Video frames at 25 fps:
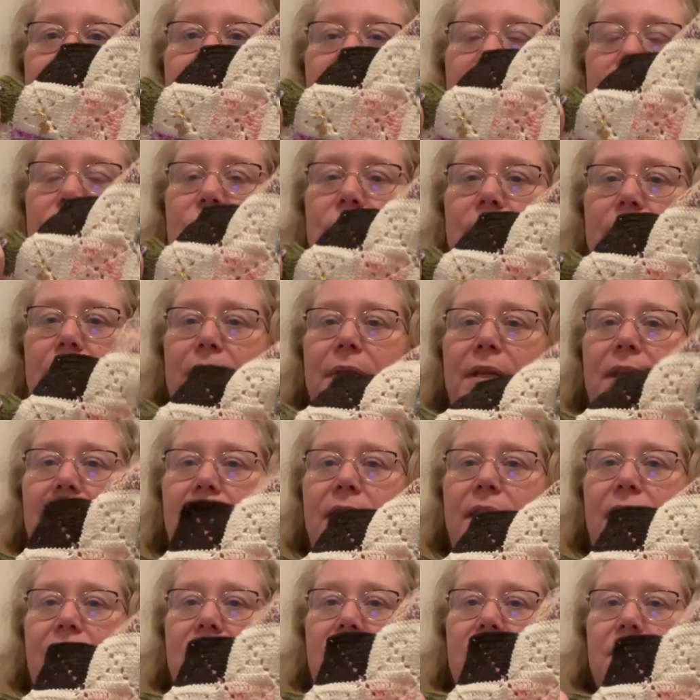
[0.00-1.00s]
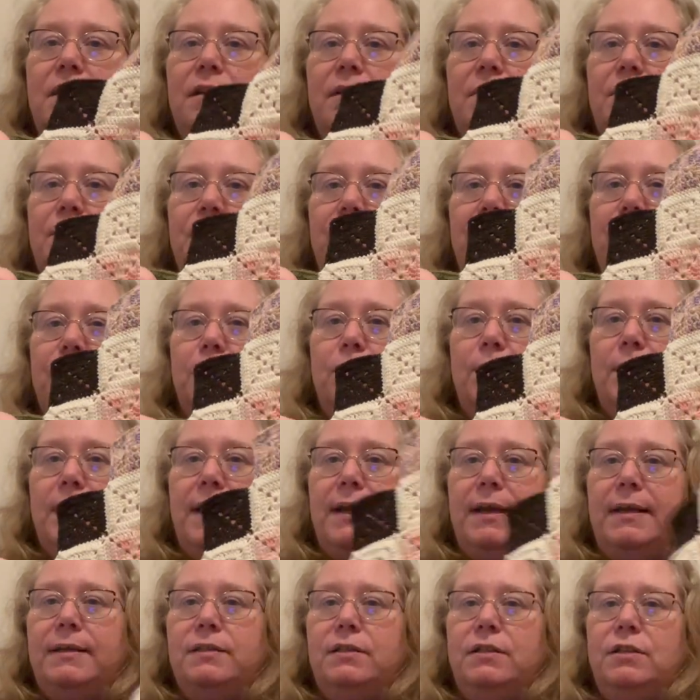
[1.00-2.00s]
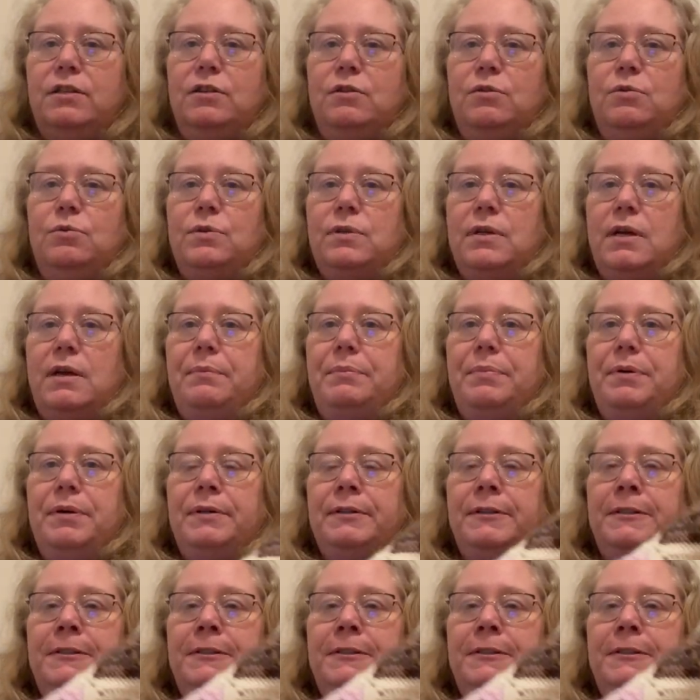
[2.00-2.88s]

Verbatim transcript: to use up minis and a beautiful way to use up